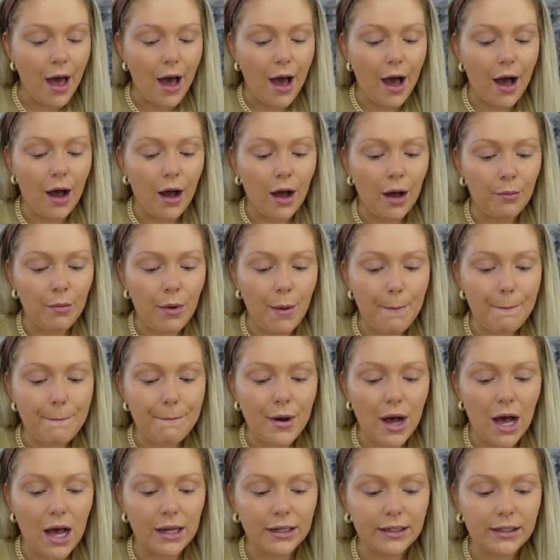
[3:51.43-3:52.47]

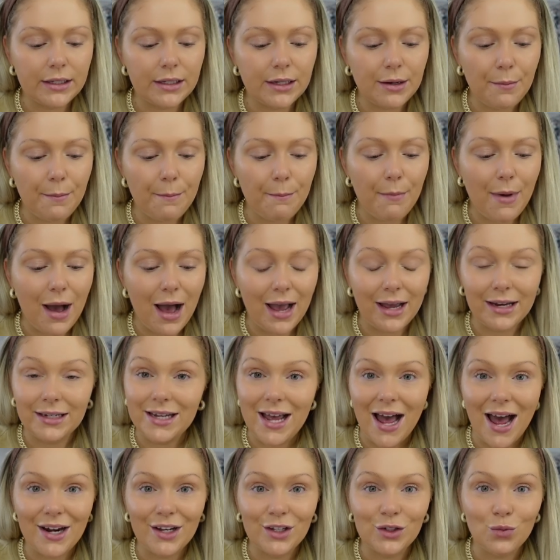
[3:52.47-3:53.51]
But my
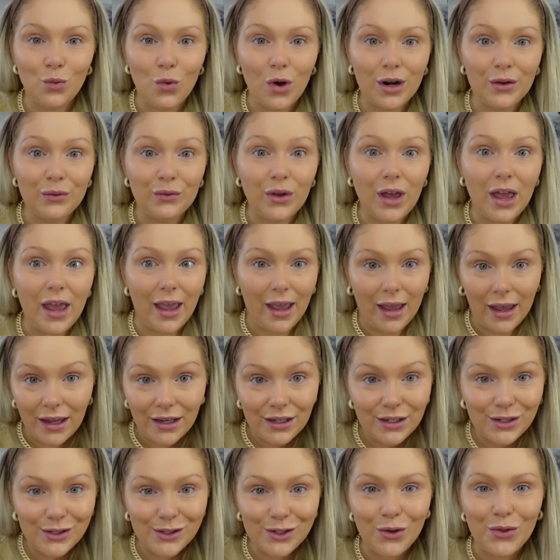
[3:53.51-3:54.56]
dad is one of eight,
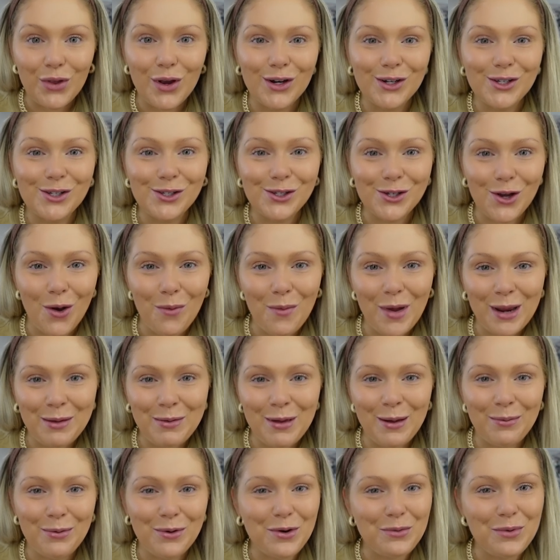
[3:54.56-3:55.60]
so there's so many
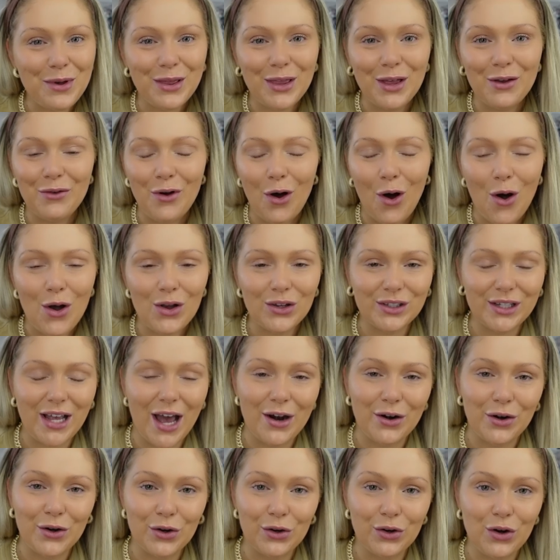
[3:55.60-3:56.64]
people. We live all
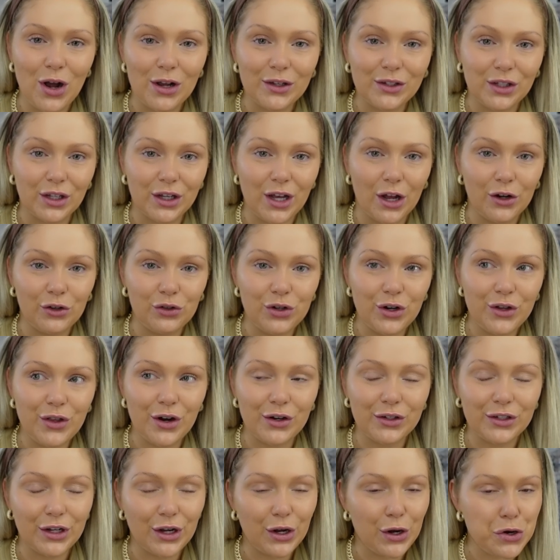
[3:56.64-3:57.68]
scattered across the country.
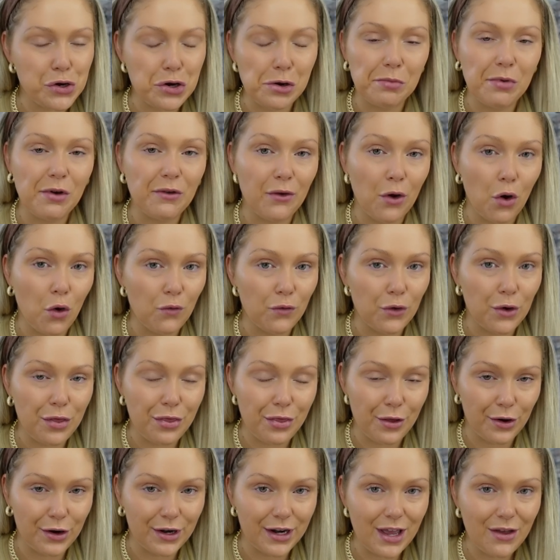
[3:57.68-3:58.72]
There's like a group of over
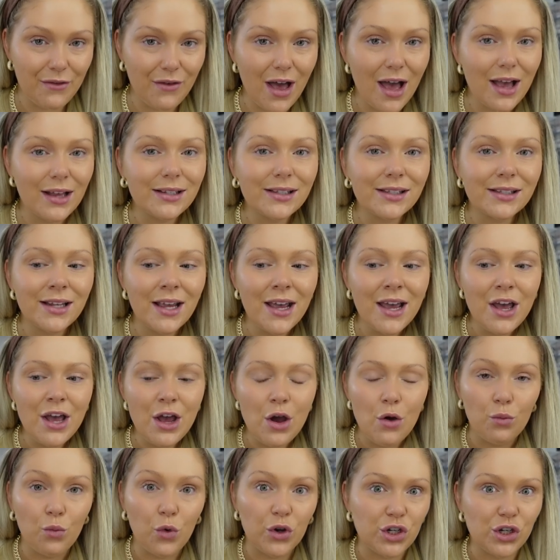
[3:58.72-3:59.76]
30 of us,
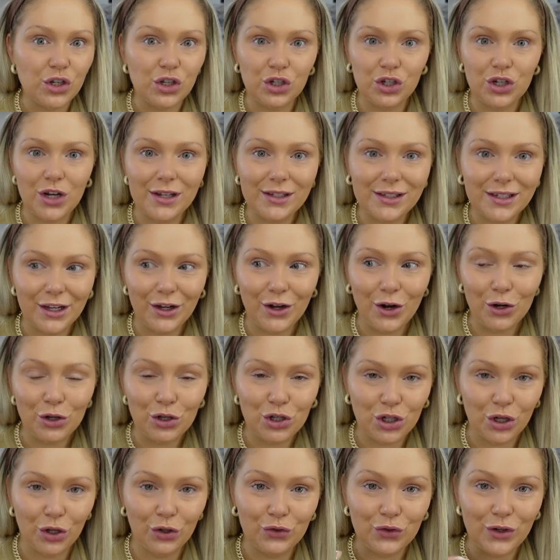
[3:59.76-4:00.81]
which is just like her
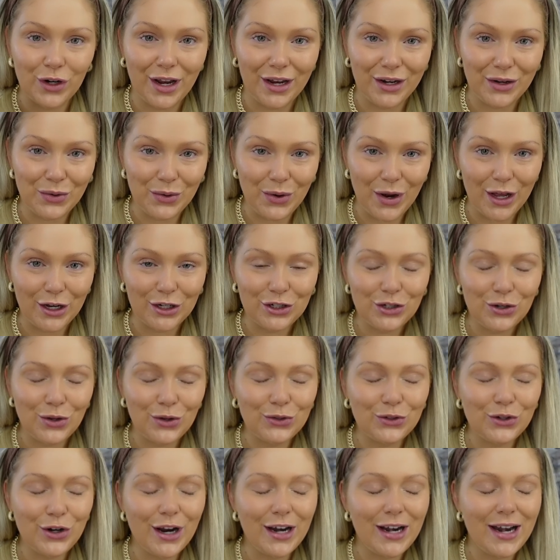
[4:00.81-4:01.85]
children and
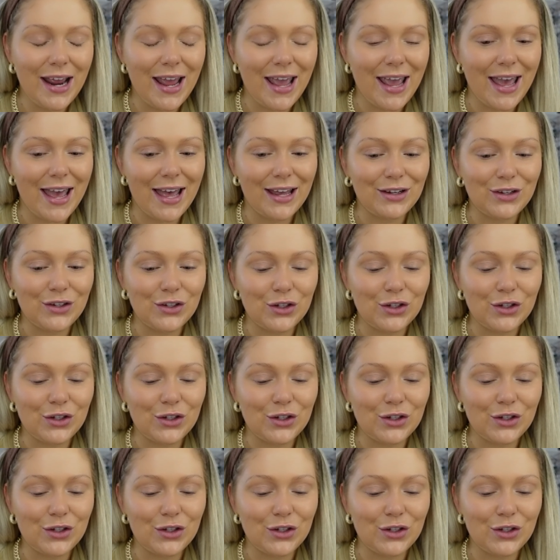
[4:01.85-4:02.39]
grandchildren. And